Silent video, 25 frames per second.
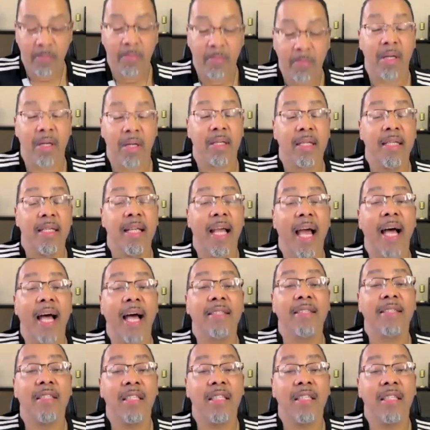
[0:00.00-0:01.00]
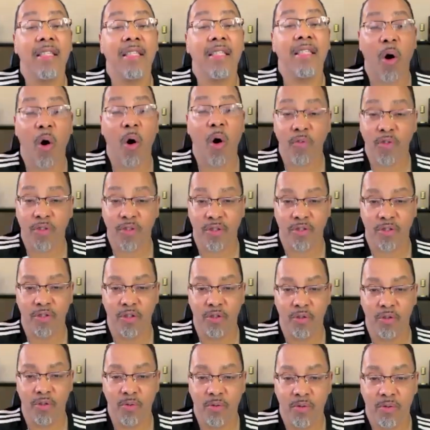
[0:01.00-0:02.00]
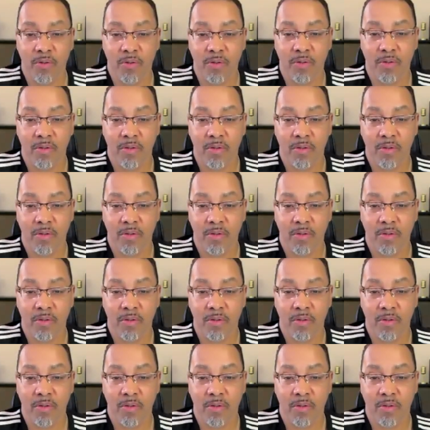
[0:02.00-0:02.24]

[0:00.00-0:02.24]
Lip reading: But he has to give them over to you.